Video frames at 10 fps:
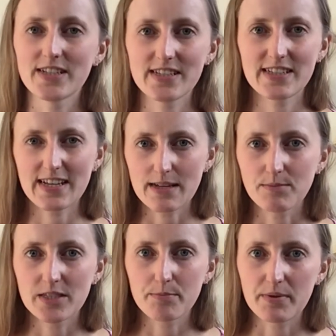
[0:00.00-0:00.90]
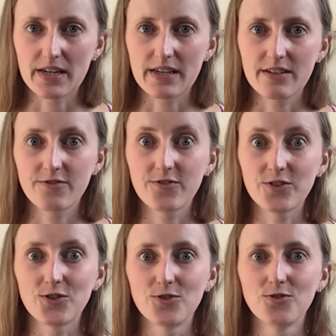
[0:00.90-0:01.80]
seemed to be
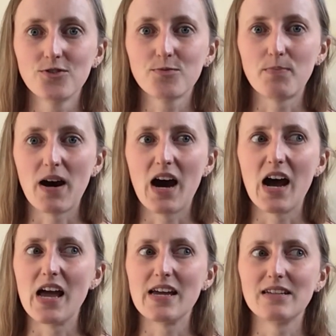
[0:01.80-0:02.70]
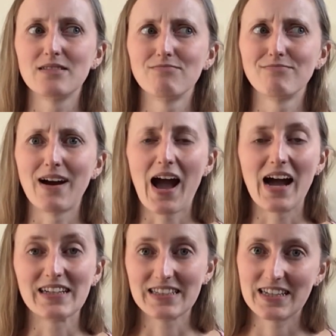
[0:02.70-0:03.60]
fueled by
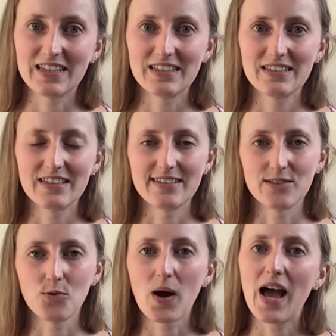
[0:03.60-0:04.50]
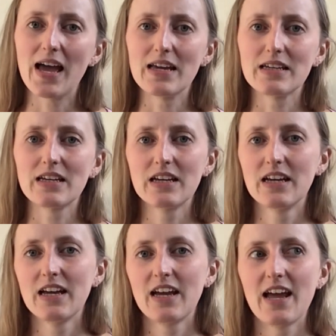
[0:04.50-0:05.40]
hunger in a way.
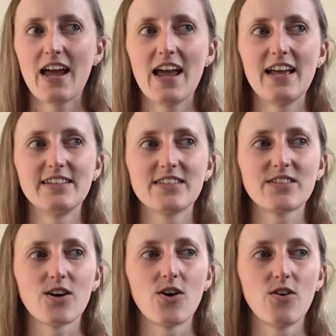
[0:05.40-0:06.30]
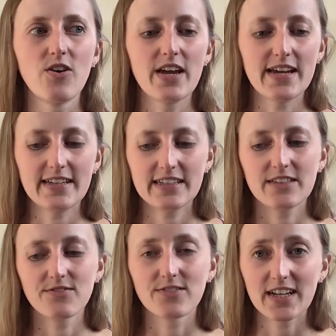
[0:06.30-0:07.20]
And so
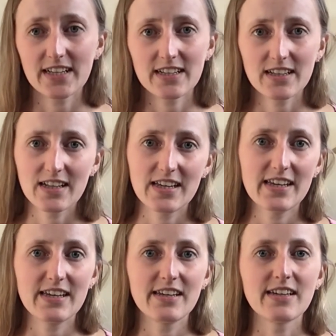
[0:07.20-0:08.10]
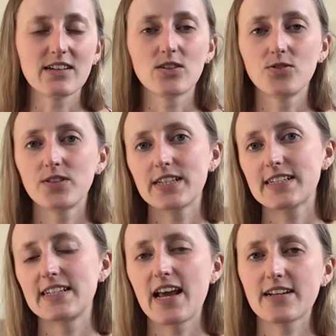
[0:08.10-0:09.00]
eating regularly, including
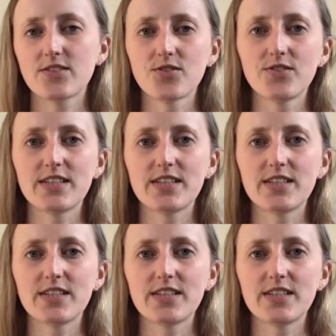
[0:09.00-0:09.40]
snacks through